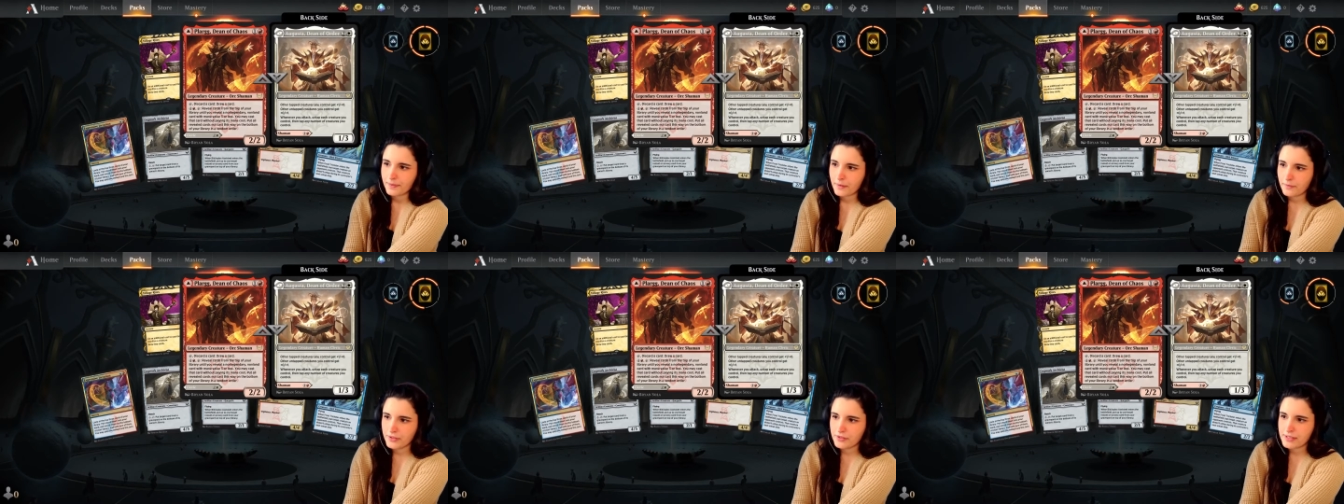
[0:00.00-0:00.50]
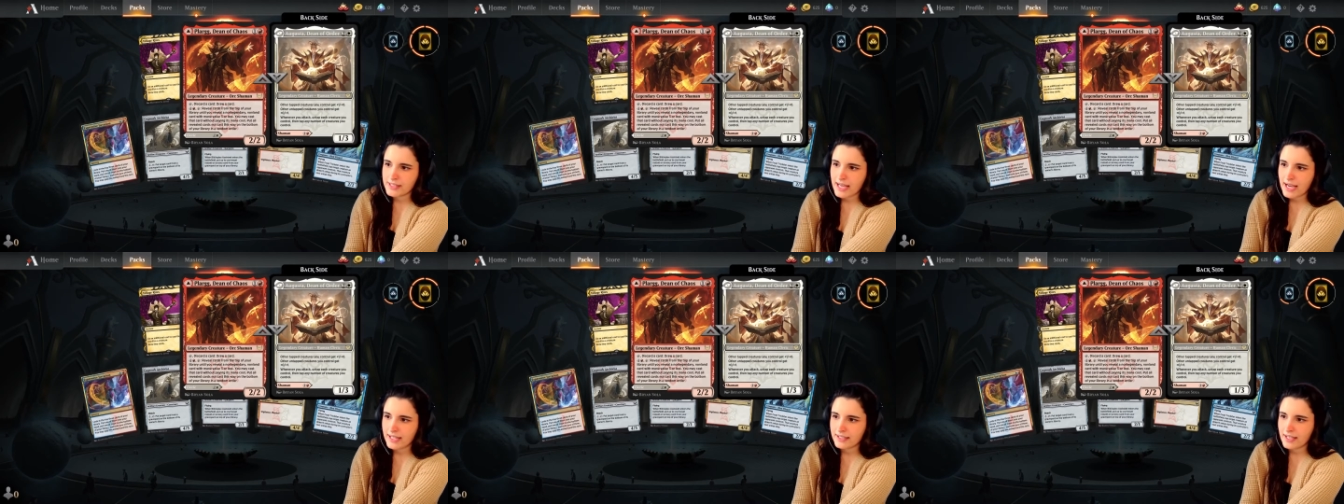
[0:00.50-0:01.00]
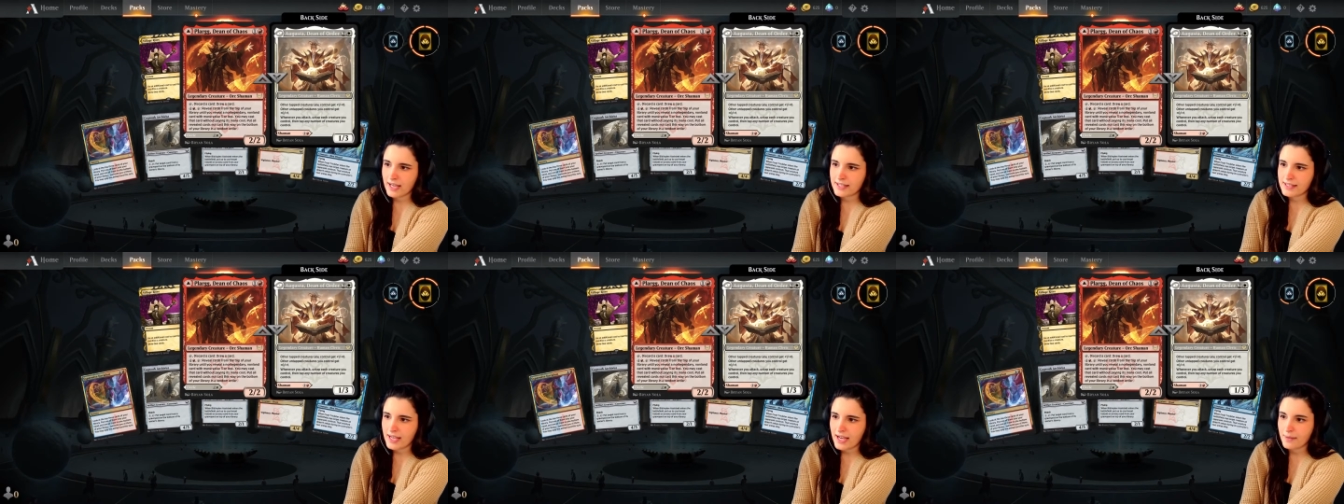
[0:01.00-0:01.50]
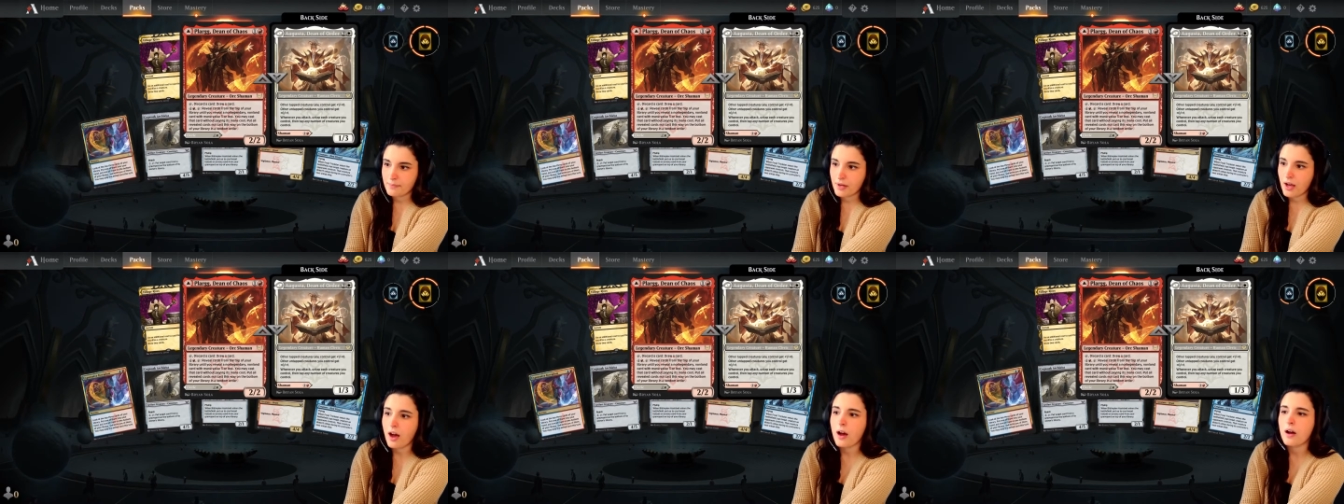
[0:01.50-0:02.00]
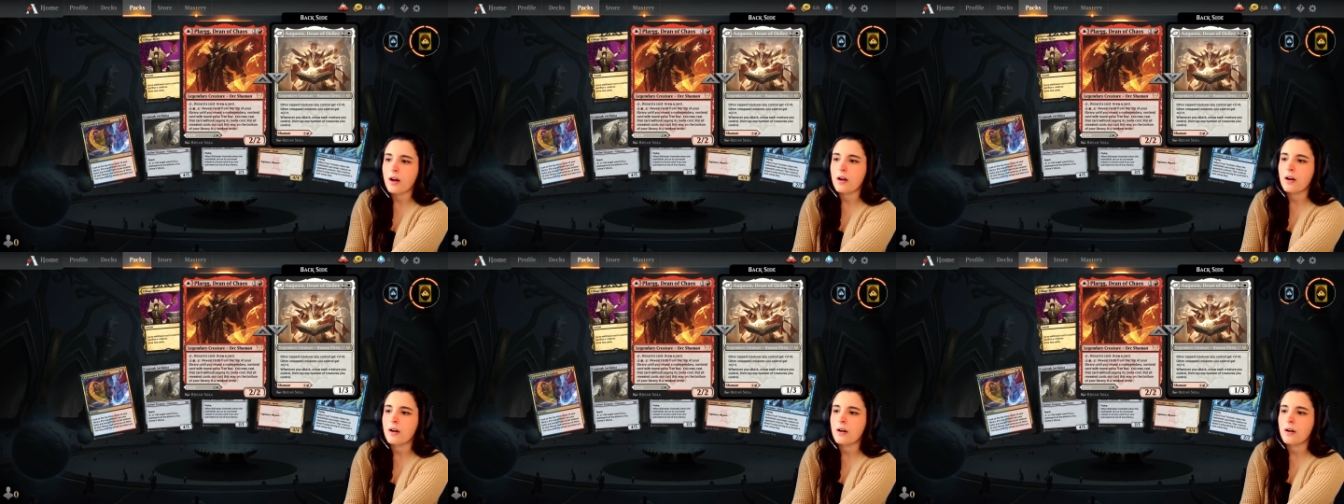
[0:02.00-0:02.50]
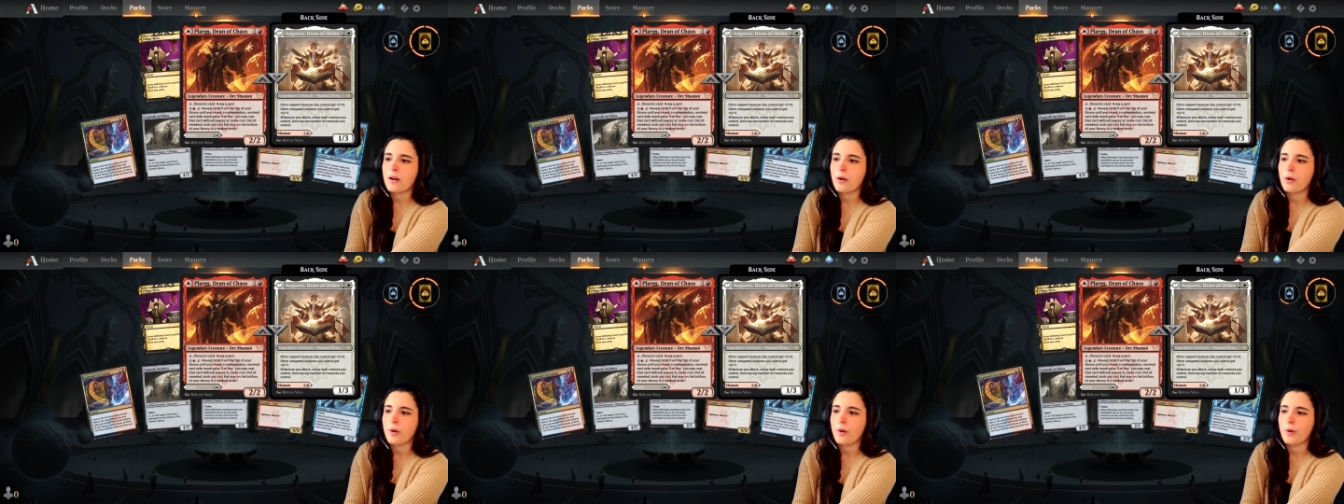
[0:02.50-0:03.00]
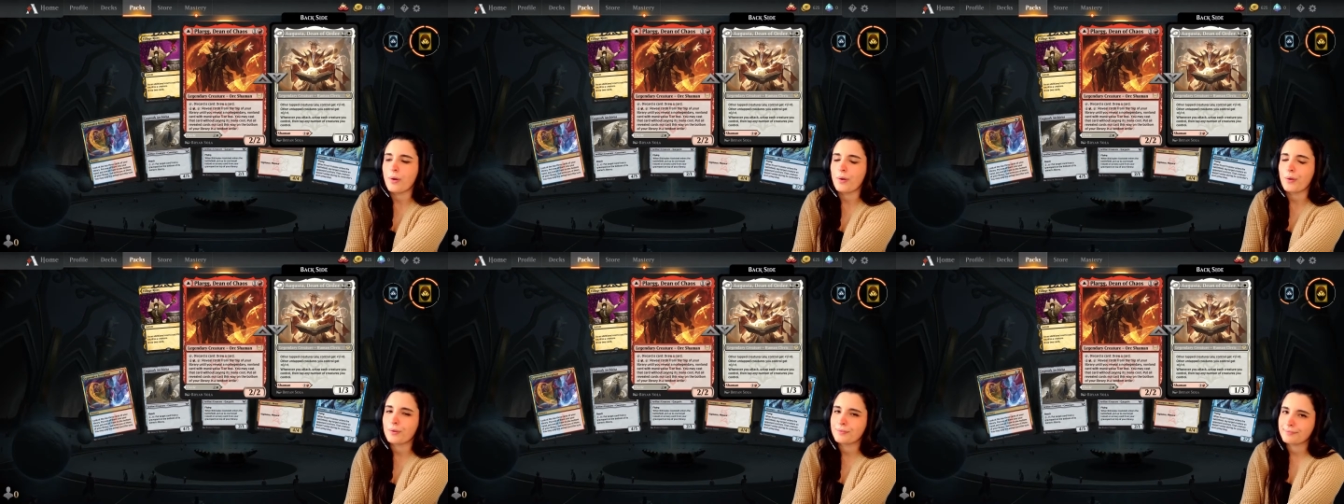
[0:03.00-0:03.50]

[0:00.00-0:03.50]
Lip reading: When you attack, untap. Oh.